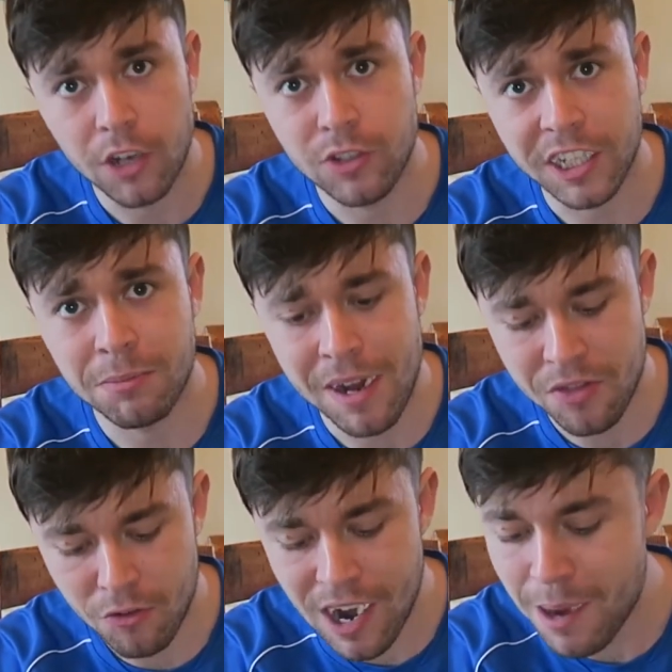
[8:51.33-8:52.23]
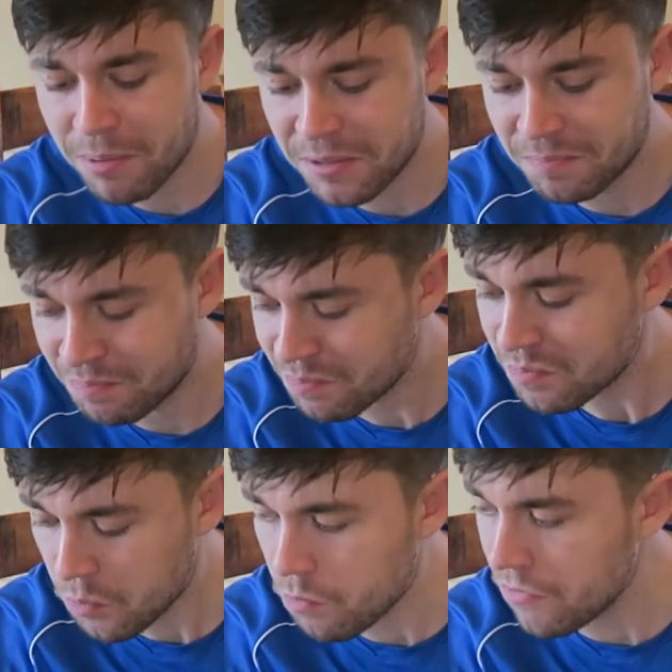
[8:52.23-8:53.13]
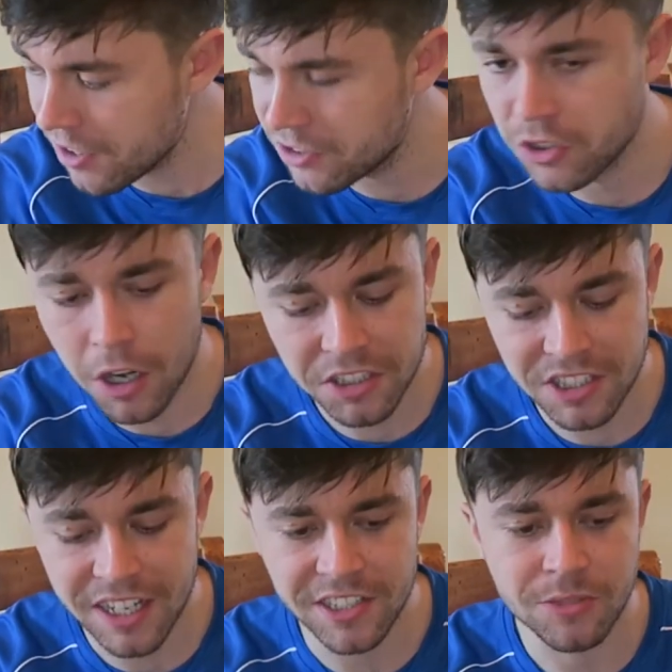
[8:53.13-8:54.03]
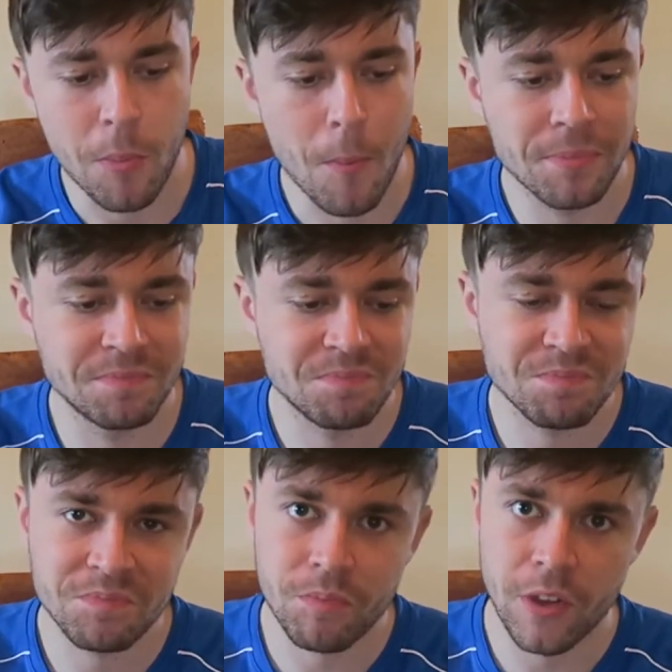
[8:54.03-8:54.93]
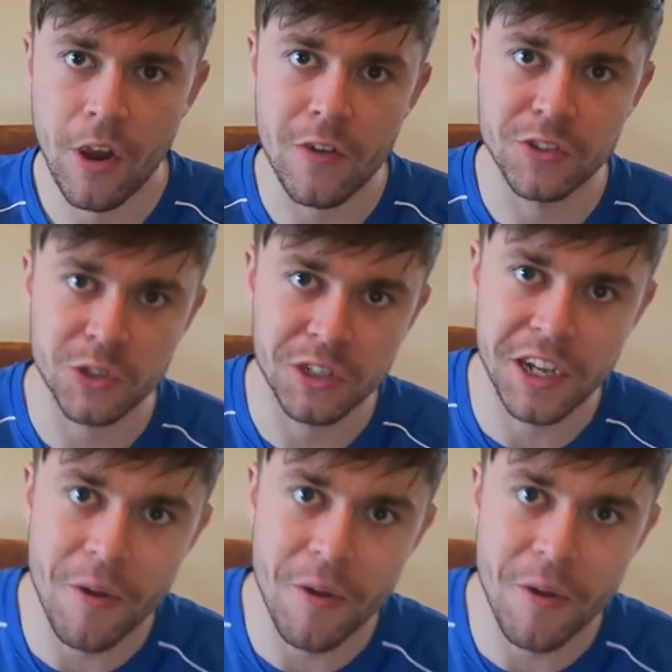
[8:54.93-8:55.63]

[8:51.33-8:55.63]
I'd recommend the wrap. It's nice, that is. Hope you enjoyed